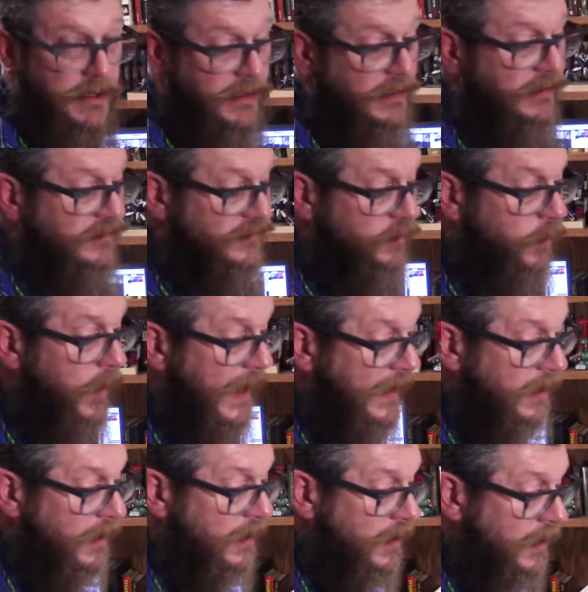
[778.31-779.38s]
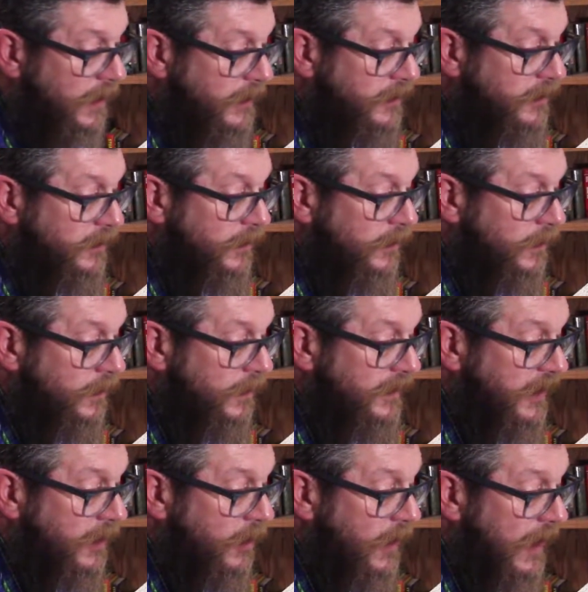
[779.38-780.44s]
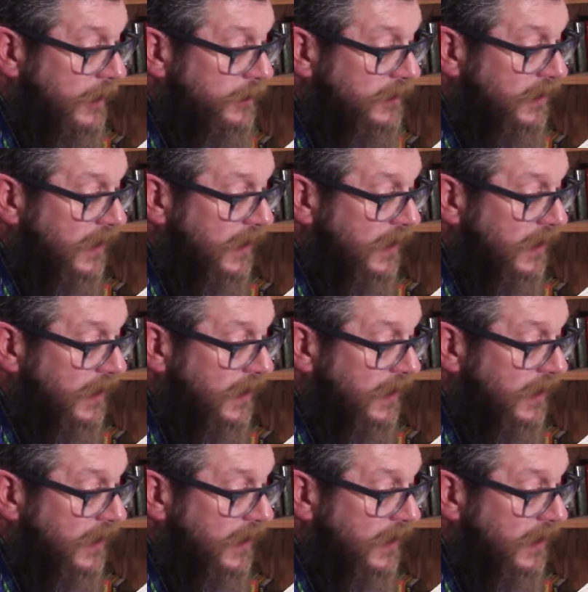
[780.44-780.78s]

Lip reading: is where I would